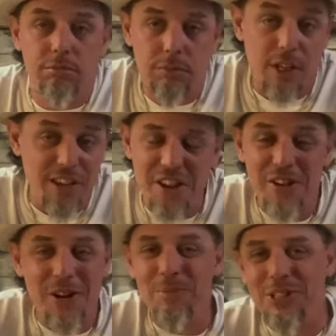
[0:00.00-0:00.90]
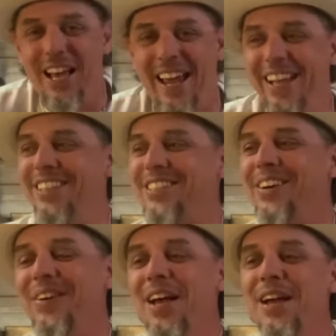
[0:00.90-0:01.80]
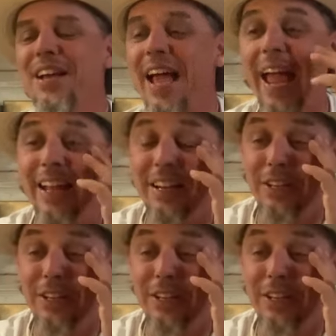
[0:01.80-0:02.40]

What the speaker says: You know what I'm saying? So, and,